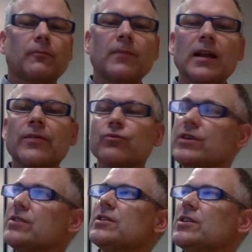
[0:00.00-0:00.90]
And the
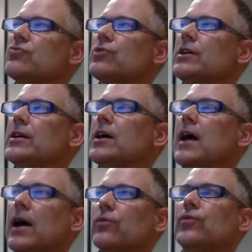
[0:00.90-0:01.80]
reason this is really
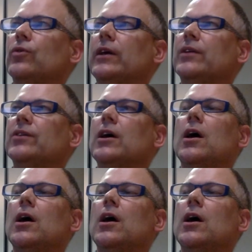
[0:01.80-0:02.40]
helpful is